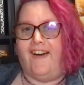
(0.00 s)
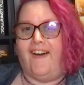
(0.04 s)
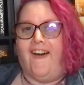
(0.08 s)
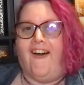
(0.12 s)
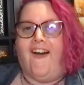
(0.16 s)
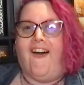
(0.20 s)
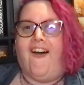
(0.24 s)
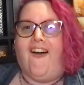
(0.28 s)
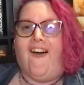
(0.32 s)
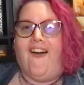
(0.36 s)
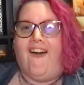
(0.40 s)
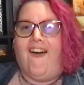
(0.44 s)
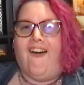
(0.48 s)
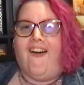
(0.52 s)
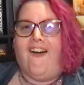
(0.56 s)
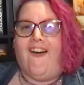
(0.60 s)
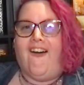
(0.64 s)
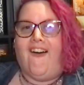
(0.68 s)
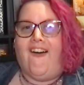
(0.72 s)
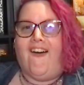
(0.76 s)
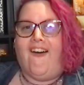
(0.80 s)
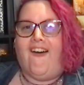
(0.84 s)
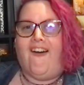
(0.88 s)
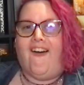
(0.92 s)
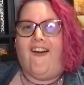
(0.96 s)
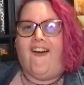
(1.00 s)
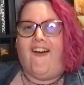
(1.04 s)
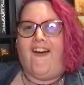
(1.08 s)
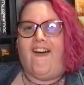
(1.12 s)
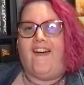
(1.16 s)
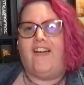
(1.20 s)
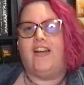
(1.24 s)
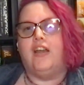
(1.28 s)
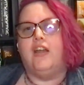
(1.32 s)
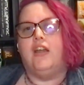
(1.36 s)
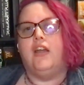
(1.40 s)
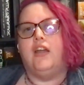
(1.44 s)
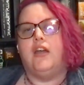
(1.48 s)

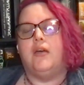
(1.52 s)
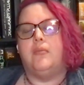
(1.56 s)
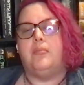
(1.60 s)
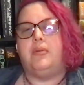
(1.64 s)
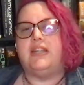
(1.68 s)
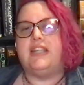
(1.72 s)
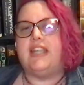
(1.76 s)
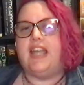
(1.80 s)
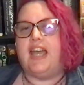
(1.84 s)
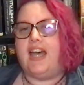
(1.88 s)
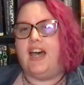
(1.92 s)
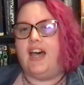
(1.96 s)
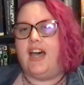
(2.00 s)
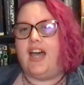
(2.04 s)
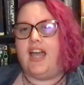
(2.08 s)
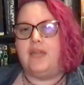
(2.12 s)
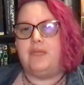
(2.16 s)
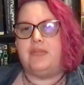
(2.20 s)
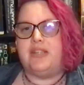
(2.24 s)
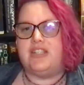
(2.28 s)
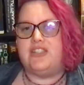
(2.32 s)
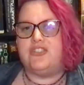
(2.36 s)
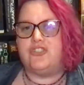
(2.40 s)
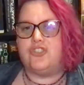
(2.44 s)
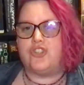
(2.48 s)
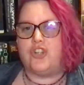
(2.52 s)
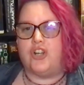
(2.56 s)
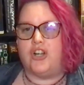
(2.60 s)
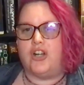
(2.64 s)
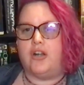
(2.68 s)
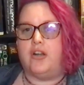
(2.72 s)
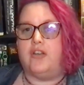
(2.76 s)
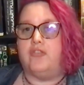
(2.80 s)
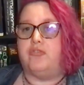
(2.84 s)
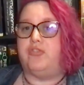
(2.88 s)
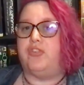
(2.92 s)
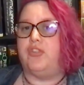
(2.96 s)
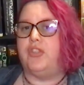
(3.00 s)
But yeah, I mean, sure,
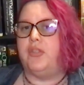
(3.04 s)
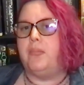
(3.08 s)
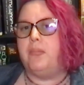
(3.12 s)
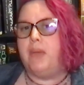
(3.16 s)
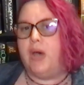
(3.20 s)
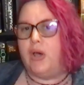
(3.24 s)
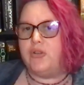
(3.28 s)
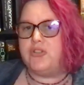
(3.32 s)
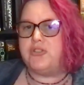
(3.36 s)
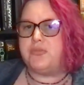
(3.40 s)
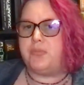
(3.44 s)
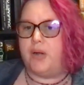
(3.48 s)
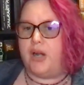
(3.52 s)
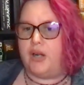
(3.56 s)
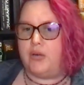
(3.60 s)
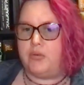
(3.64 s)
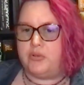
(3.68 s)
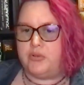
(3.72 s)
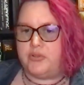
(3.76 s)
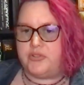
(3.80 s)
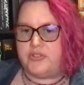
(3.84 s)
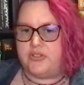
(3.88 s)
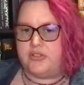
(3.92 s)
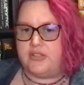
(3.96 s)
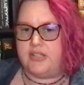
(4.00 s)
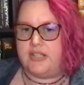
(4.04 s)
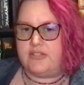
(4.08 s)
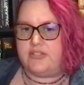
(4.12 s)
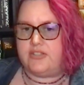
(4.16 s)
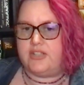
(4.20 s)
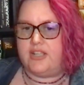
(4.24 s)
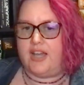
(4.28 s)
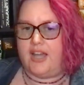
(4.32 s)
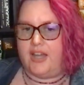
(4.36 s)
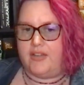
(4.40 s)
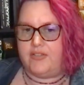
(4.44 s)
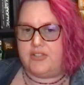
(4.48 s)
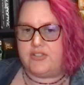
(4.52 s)
for the most part, rules are easy.
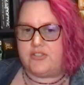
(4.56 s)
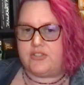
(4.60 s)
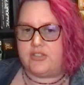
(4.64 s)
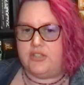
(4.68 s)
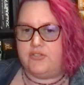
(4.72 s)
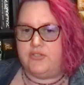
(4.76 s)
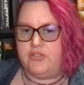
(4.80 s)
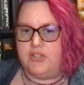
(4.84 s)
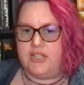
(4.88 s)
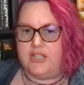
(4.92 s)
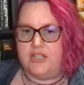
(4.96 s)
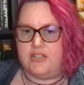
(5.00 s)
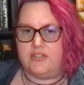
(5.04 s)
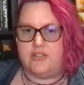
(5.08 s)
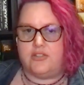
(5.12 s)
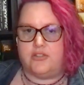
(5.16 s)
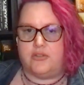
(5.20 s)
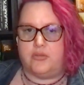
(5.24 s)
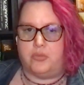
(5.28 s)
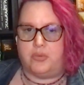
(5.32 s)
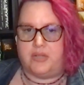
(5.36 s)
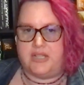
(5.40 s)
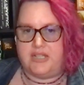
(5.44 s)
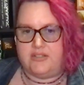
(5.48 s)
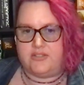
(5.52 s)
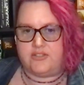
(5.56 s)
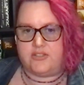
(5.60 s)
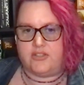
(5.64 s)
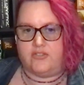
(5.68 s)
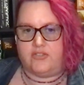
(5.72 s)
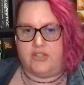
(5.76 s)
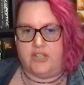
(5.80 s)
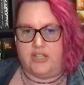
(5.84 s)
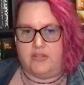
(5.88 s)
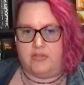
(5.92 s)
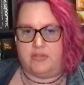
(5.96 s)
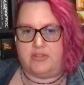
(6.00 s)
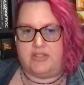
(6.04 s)
Obviously, if you get into the weeds of
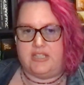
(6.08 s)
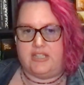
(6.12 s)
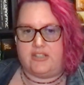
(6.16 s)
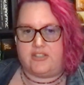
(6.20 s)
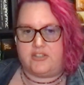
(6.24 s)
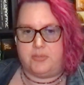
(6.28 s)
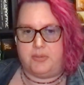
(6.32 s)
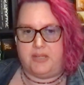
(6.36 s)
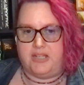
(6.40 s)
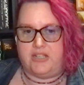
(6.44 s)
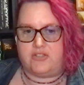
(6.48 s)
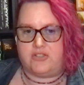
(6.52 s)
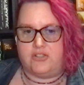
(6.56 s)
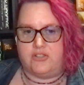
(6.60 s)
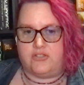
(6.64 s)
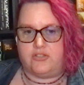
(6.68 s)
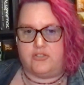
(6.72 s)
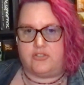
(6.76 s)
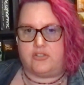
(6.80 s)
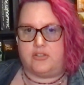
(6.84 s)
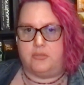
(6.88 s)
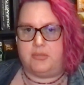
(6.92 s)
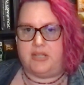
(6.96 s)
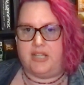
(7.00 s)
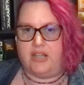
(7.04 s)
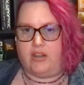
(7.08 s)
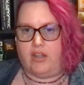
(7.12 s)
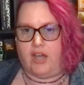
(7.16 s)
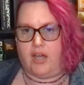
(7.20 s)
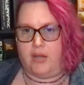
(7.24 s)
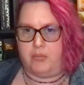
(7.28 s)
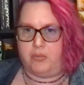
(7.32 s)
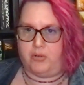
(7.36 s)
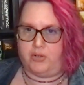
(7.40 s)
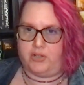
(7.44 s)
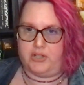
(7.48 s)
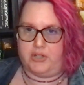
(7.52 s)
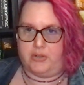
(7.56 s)
it with the expansions, there's going to be a lot
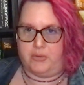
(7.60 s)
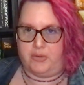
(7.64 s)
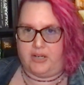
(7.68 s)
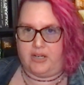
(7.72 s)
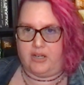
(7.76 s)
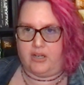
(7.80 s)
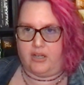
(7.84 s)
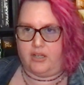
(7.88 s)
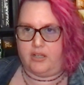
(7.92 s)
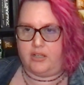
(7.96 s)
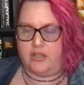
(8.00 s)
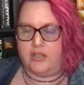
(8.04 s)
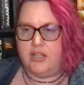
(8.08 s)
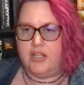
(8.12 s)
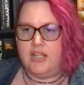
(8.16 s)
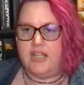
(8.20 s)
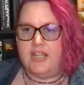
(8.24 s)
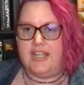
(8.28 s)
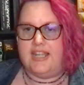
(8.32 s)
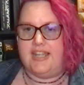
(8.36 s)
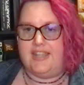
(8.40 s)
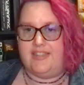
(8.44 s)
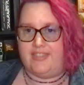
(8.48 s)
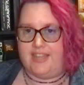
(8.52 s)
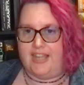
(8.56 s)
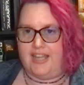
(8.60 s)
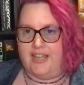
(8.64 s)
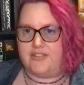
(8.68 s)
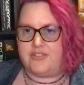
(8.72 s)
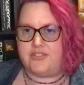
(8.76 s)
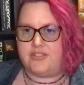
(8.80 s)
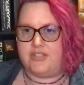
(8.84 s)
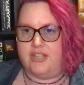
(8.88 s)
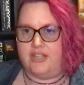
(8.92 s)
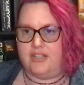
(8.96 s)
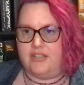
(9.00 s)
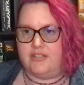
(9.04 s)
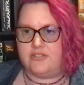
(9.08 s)
more going on in that
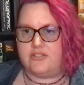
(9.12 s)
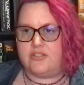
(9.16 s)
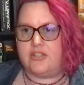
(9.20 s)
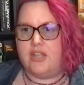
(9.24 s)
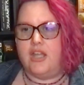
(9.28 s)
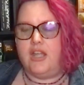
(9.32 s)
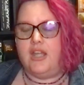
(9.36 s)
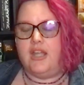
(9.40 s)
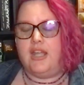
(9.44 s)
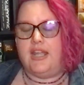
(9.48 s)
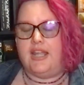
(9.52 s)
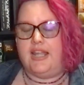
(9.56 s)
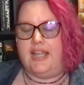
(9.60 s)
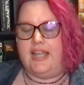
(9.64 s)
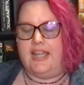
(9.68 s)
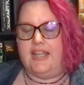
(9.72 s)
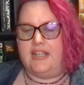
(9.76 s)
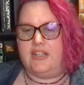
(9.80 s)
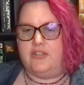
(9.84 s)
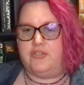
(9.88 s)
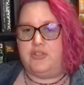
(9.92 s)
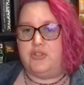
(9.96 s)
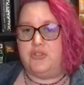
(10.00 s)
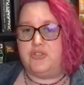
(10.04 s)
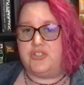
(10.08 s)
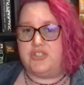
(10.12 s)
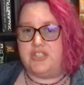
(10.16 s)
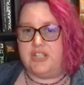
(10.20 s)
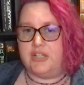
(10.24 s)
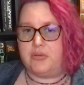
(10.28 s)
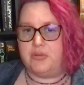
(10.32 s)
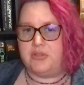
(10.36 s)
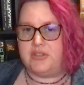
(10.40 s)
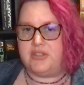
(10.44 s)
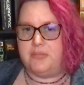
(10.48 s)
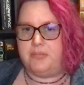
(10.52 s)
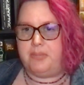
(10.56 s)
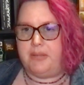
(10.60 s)
sense. And if you stick
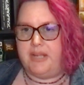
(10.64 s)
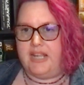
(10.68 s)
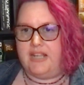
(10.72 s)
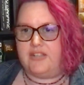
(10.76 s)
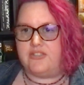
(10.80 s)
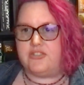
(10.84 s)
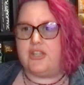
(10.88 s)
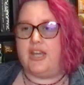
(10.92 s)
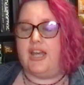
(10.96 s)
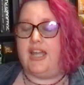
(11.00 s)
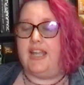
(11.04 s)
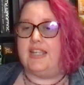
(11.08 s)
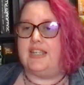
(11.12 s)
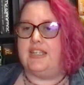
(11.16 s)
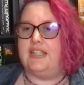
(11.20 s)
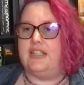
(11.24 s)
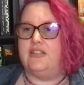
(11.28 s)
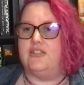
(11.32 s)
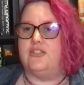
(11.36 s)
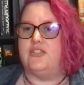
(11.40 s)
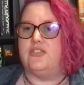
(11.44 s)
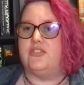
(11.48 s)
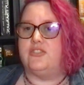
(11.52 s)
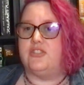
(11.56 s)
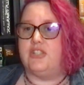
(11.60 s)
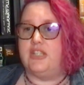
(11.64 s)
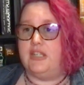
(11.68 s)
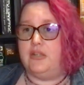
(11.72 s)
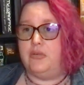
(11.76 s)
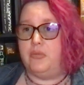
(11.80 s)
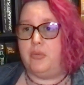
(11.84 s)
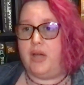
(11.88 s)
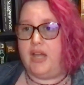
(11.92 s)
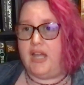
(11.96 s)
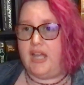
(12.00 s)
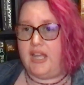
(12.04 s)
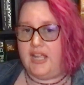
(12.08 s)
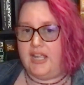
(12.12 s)
with the base, I can see
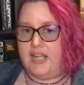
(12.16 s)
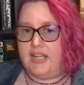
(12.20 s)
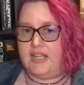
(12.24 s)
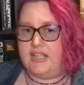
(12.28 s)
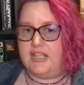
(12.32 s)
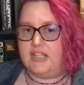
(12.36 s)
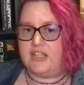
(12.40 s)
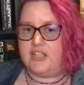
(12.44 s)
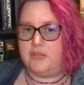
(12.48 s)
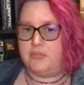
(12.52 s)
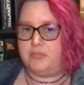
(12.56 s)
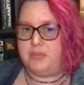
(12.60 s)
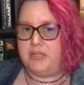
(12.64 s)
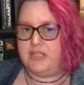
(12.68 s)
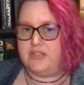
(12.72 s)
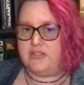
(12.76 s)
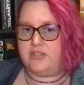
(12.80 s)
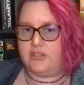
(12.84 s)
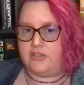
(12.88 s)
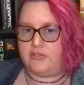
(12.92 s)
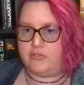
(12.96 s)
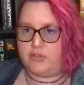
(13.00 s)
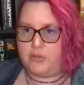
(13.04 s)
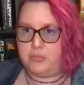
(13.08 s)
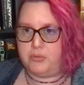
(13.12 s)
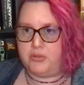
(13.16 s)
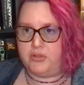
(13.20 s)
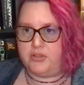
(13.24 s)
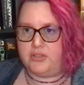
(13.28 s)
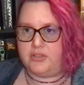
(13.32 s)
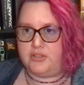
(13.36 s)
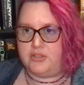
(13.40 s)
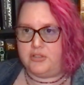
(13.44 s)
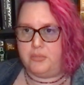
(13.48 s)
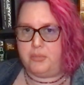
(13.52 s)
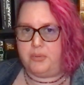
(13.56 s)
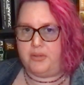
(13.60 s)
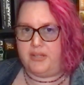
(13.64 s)
why it could be deliverable to
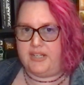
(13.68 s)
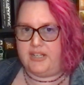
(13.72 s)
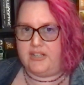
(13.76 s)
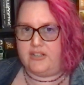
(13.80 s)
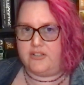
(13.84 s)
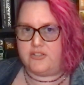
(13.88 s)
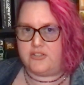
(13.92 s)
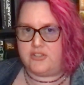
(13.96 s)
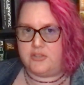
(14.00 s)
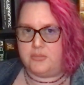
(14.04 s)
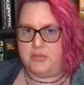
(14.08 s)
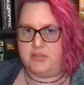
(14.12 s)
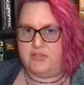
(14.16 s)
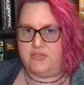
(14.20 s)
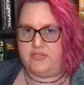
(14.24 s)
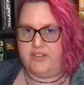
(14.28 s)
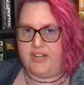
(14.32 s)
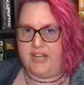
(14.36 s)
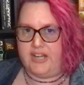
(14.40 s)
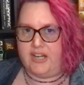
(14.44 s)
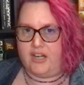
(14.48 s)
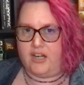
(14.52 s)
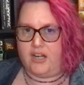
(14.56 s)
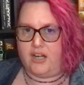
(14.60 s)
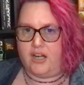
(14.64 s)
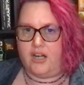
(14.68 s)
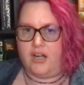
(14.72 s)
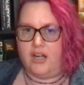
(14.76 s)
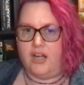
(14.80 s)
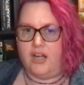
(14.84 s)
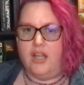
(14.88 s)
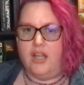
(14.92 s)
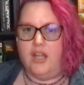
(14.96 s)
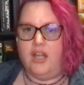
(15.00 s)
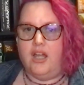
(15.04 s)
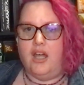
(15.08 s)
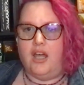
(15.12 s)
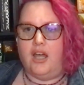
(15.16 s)
new players, to be fair.
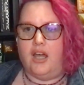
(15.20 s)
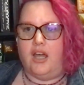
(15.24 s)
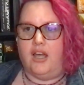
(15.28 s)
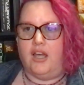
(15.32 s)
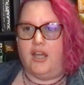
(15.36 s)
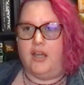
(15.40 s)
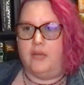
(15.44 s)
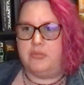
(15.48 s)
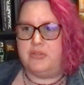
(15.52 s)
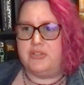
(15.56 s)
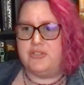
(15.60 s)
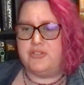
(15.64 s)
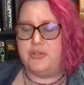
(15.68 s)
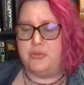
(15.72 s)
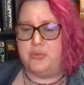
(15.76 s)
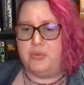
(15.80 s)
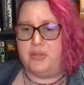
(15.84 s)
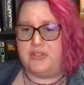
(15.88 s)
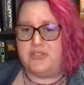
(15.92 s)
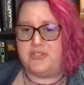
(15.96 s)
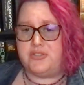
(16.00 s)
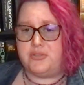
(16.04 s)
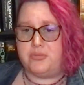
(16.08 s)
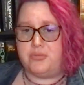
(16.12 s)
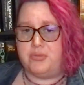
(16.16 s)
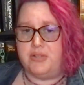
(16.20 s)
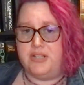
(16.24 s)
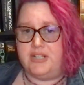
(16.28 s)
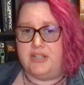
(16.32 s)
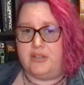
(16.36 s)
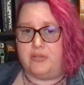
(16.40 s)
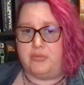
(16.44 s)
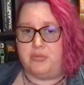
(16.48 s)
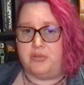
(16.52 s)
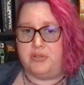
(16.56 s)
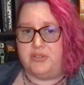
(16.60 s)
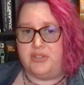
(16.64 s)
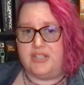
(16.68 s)
Because who wants to read a
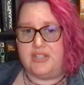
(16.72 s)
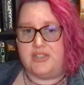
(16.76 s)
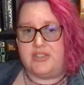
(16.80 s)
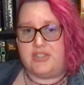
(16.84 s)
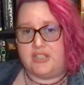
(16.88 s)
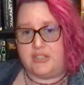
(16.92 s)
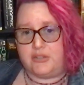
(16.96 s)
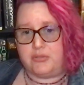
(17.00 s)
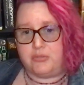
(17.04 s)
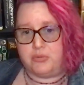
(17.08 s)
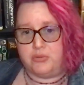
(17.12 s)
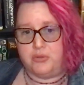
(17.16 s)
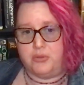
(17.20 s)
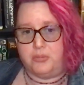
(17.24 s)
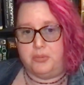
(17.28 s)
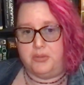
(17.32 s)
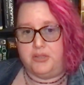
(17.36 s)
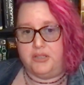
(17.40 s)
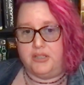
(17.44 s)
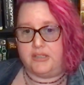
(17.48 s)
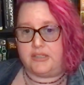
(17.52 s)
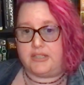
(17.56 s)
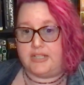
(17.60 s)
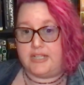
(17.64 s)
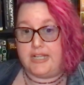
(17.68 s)
really thick rule book?